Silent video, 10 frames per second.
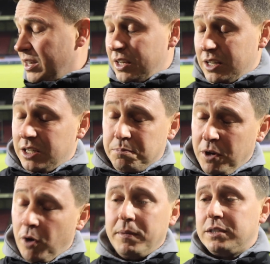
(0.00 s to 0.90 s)
It's
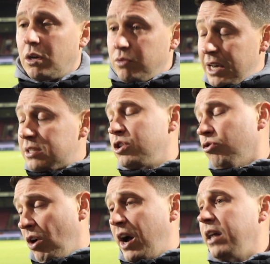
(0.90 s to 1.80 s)
beyond me. So, yes,
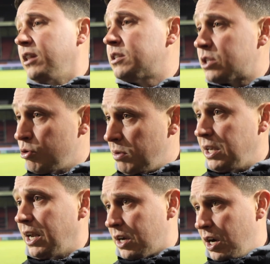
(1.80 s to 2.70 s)
you're right. There's too
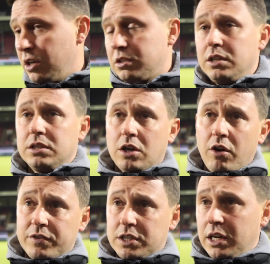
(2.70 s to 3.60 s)
many yellow cards. And it's a
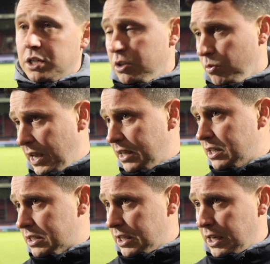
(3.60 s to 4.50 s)
conversation that we had
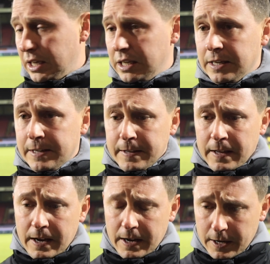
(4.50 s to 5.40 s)
yesterday
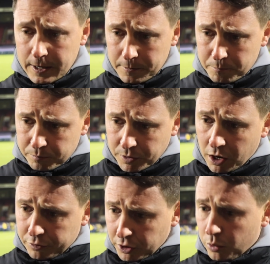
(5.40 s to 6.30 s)

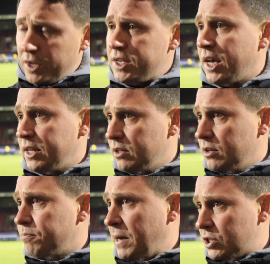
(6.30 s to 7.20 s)
after the weekend,
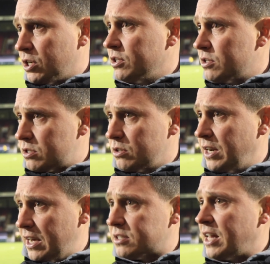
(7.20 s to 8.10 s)
that petulance
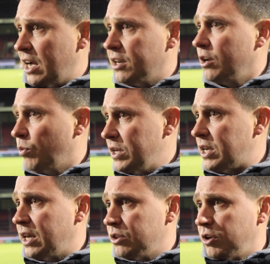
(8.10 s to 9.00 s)
let us down at the
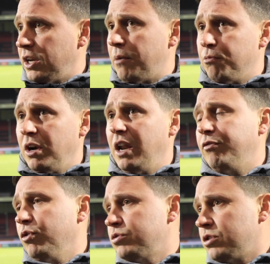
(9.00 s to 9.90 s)
weekend on a number of
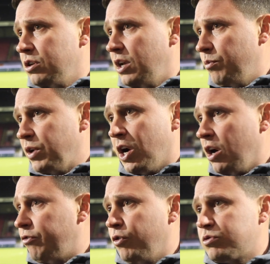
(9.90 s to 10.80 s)
levels, and we
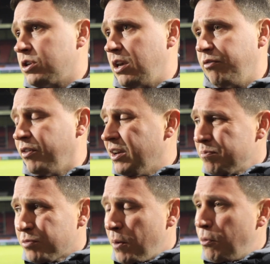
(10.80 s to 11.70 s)
can't afford to give
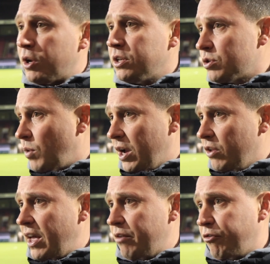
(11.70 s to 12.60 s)
bookings away
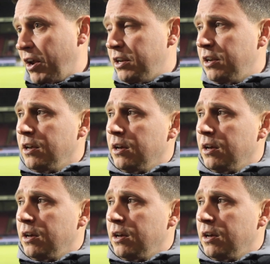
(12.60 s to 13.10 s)
on that front.